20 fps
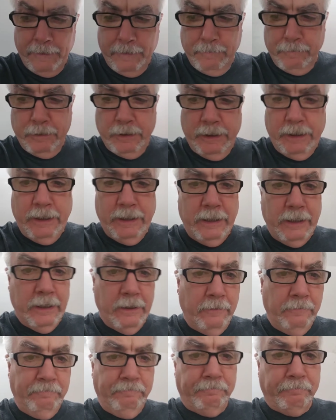But
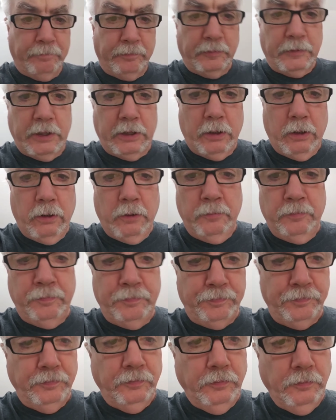anyhow, so
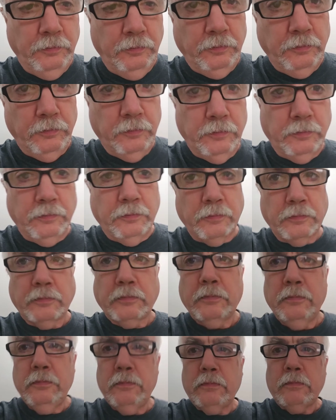
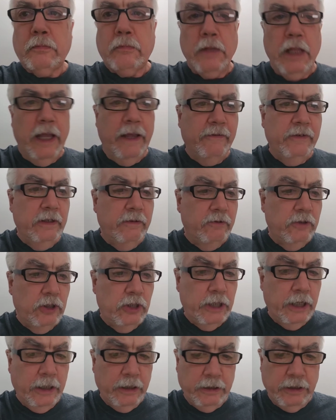I haven't even
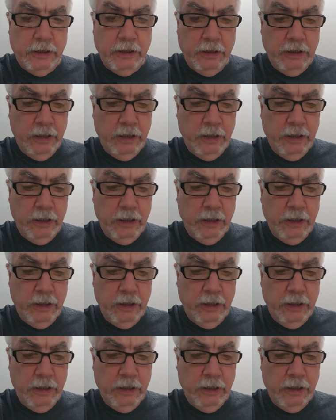checked.